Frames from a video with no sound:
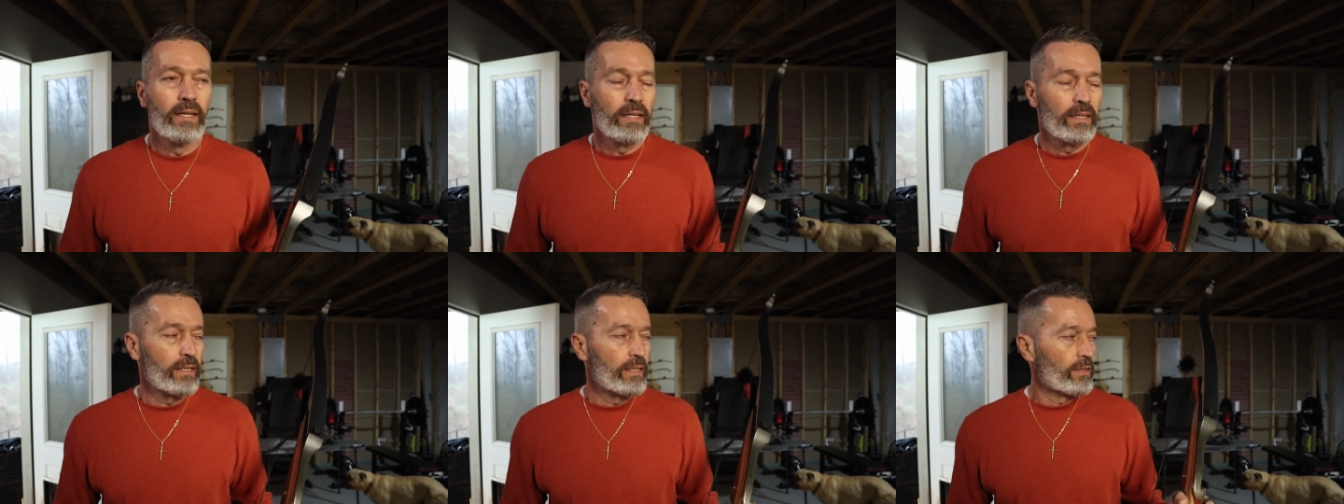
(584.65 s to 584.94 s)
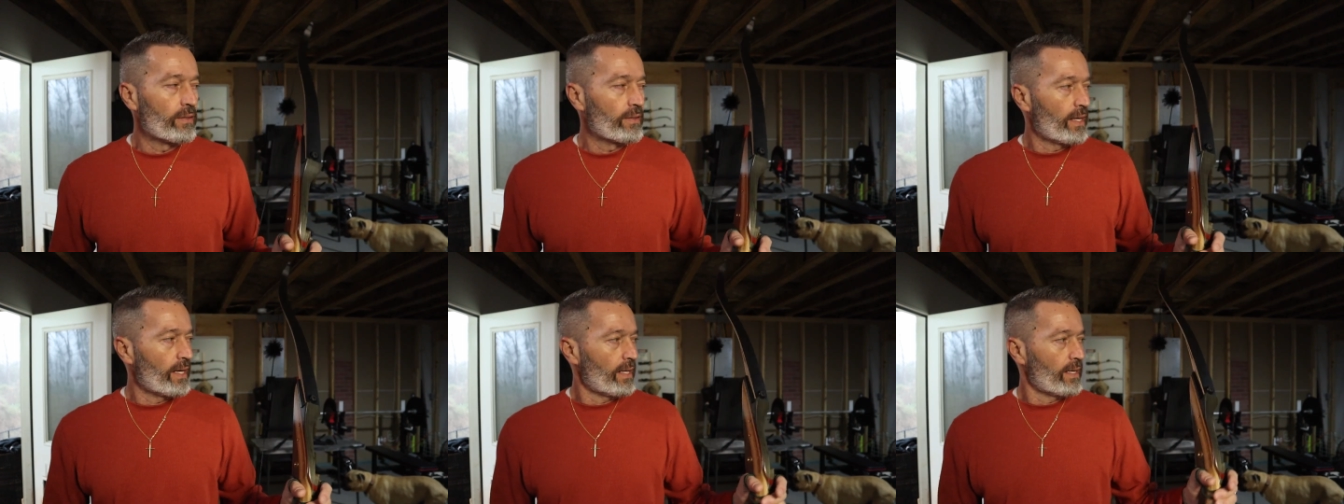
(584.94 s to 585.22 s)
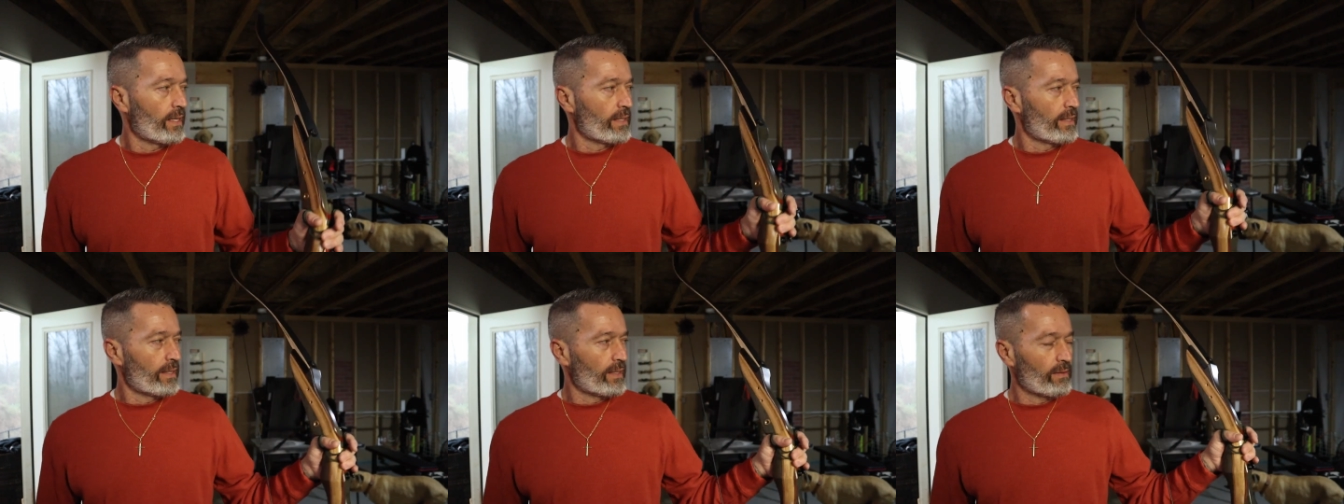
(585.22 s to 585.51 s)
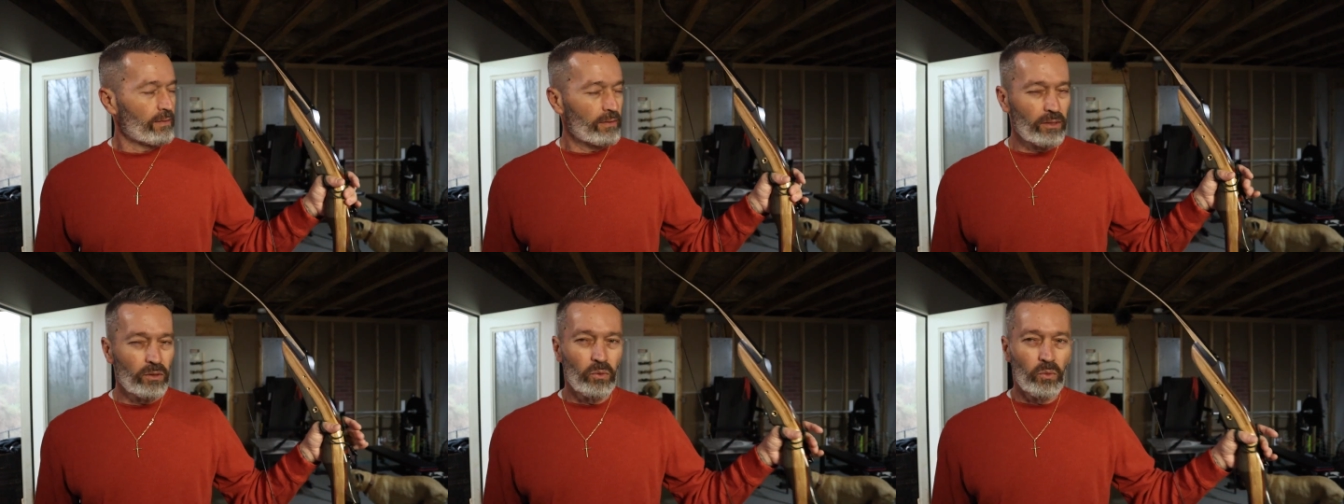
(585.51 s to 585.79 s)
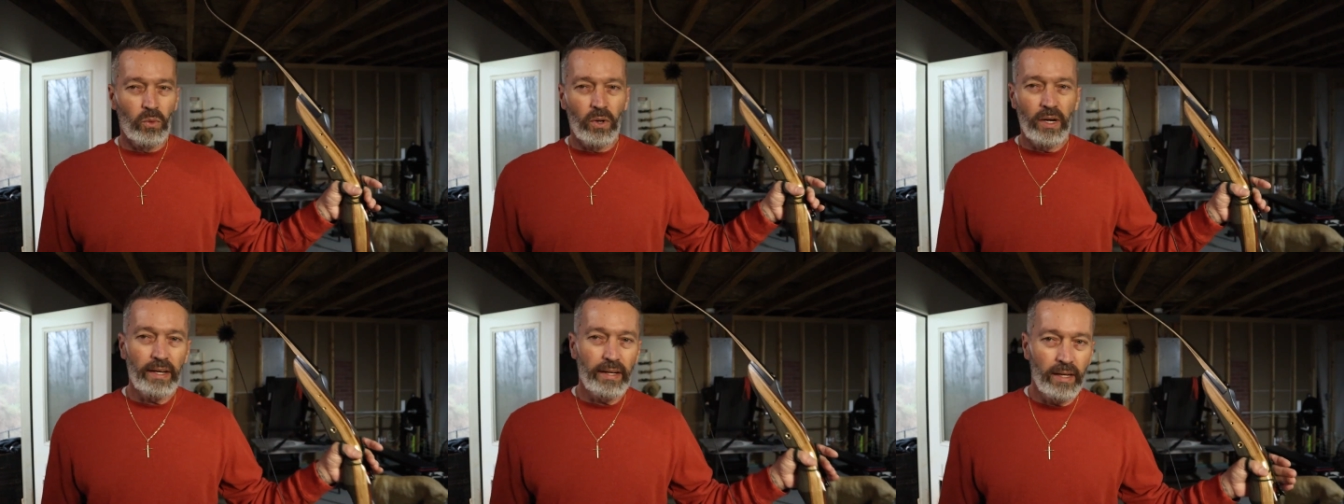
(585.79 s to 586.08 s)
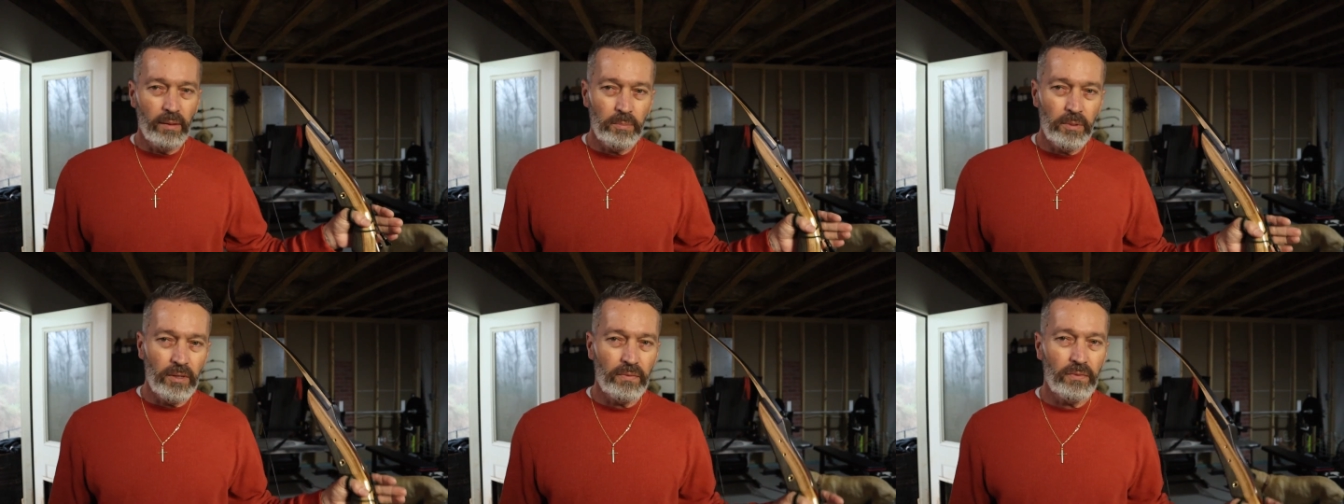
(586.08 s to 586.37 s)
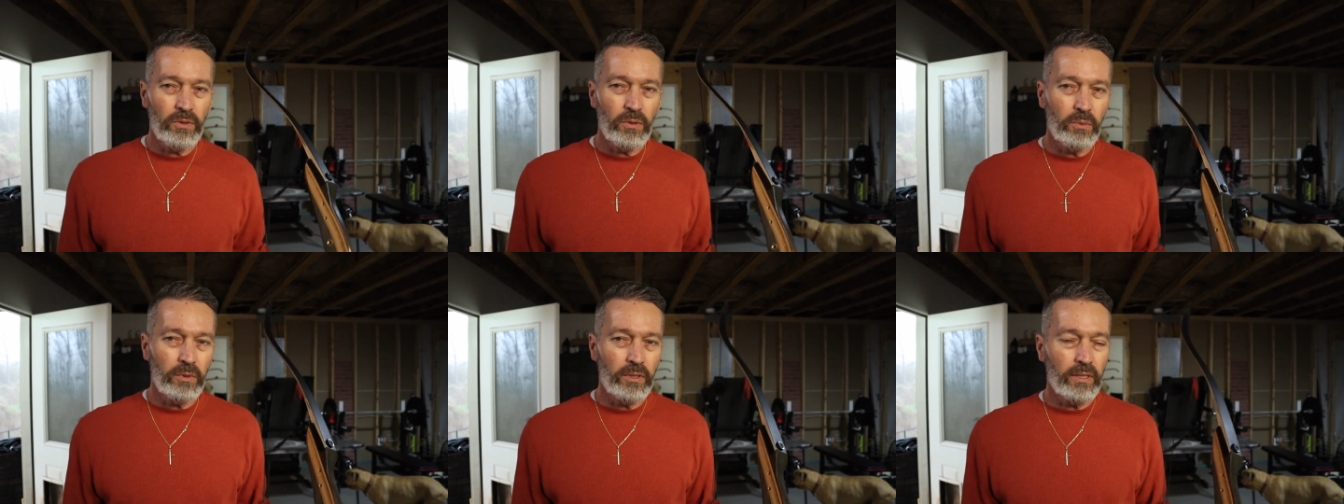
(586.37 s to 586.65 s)
that little one-up, if
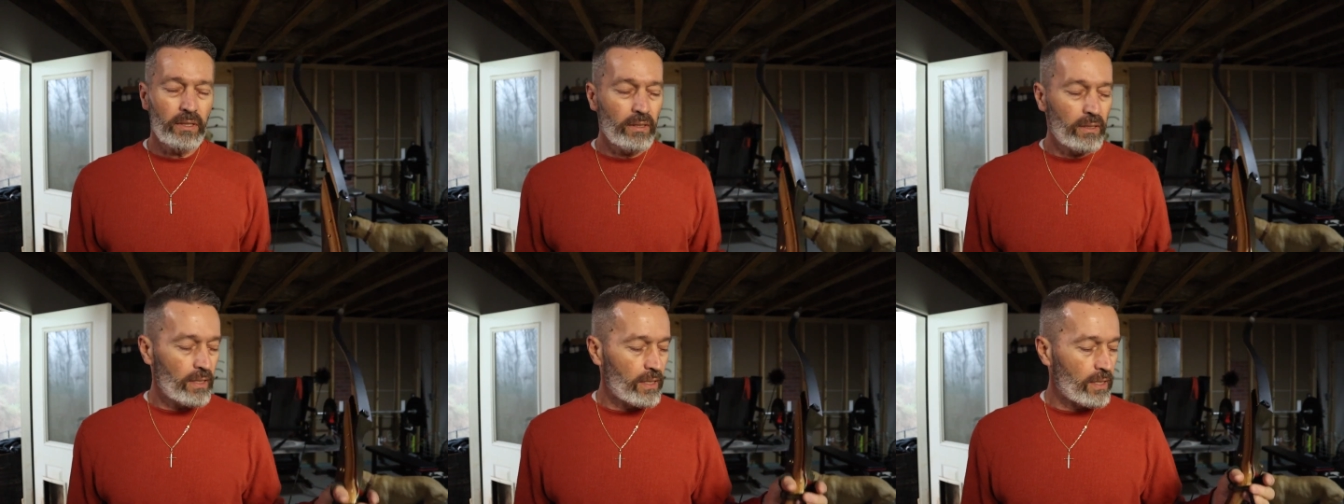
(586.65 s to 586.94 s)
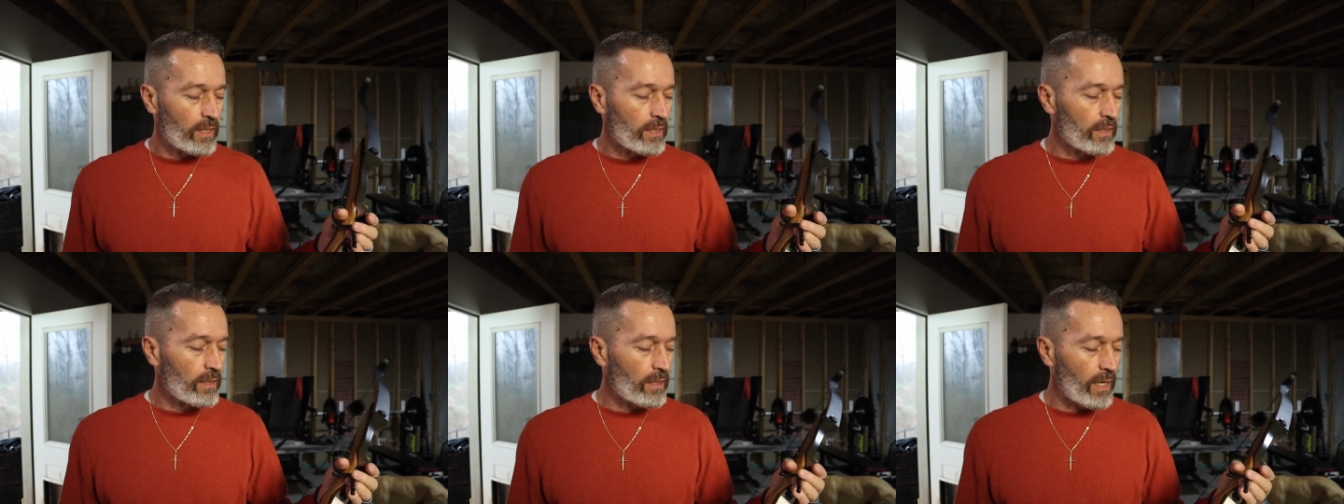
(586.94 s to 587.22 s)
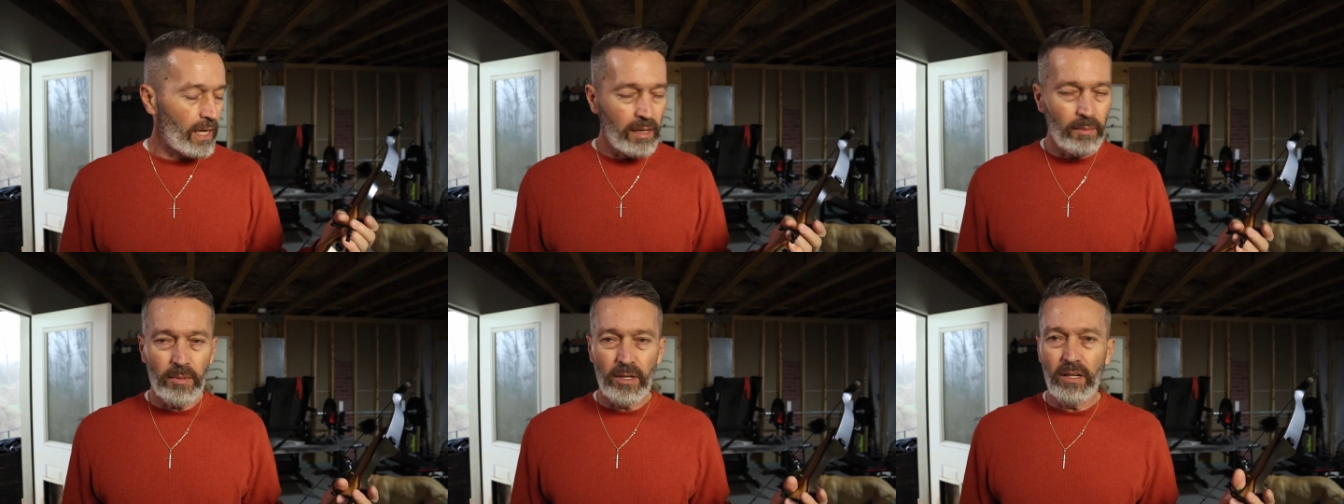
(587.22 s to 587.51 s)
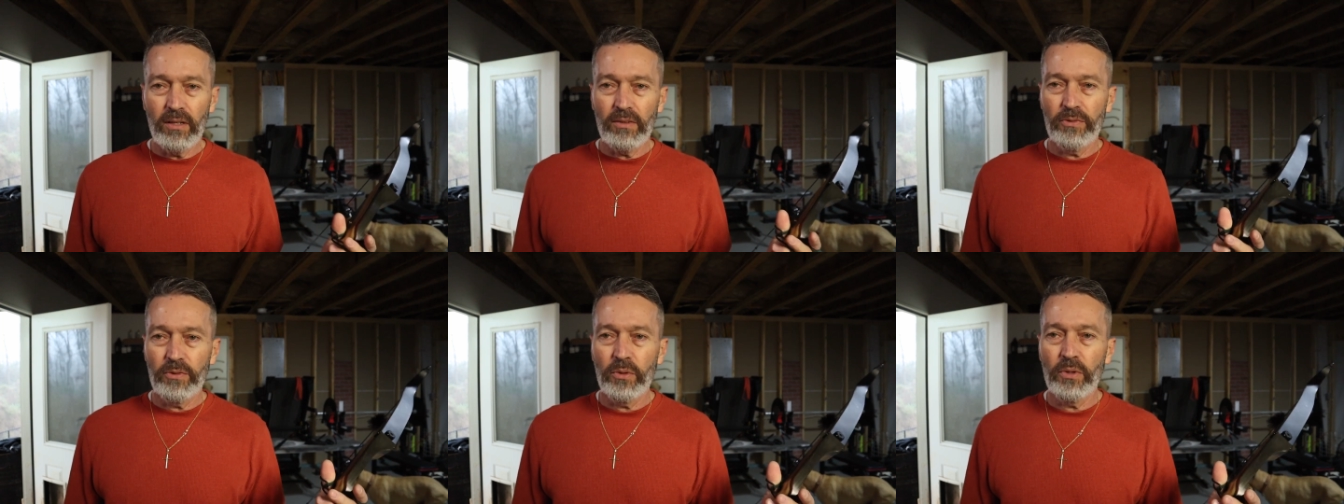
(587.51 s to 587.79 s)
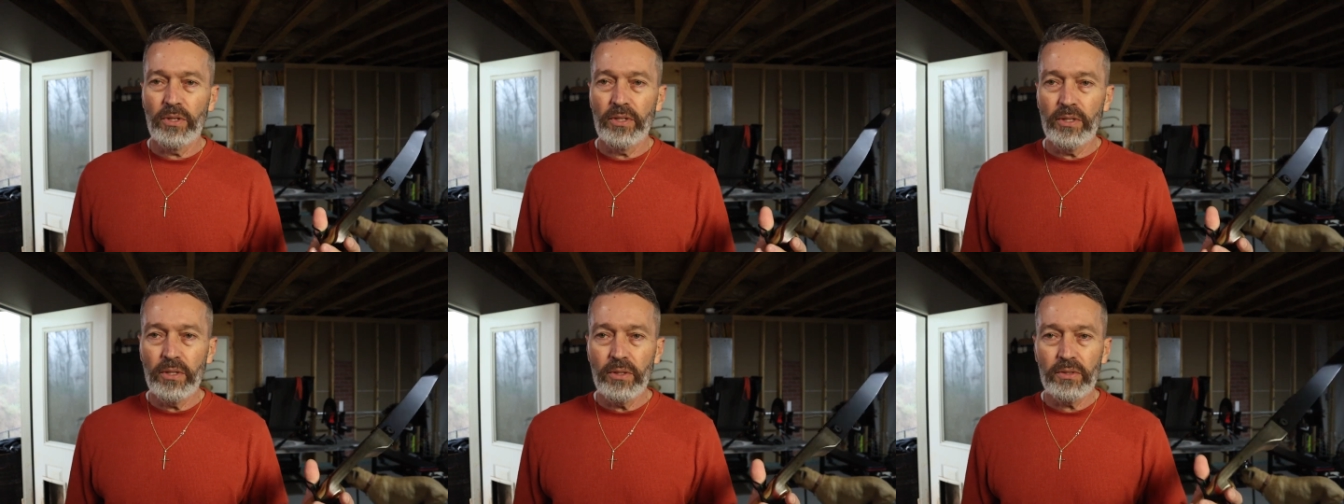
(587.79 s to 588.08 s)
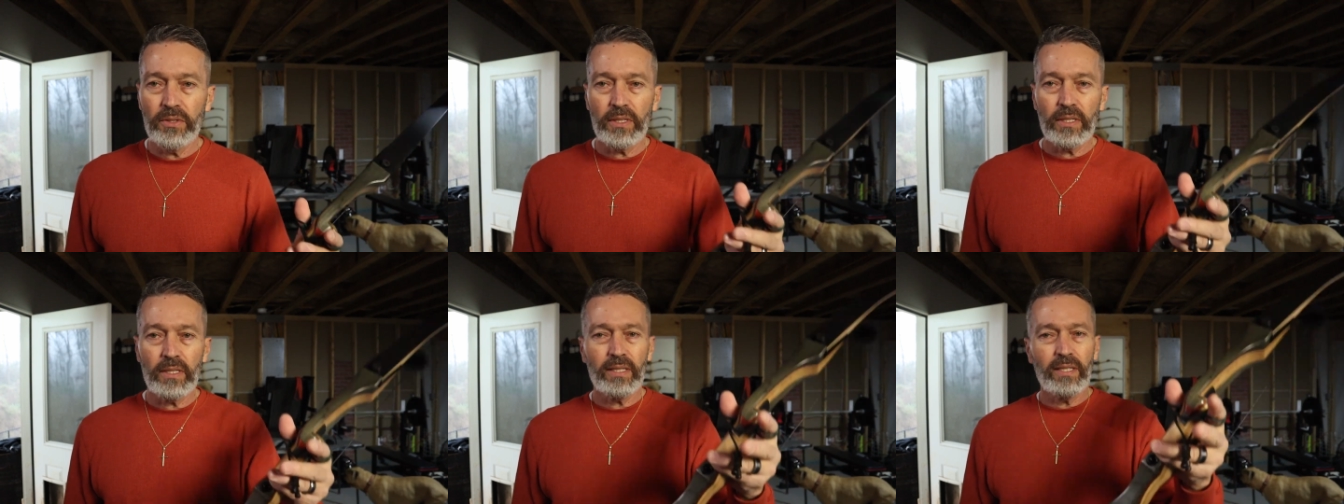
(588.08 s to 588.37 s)
you will, I'm all for using.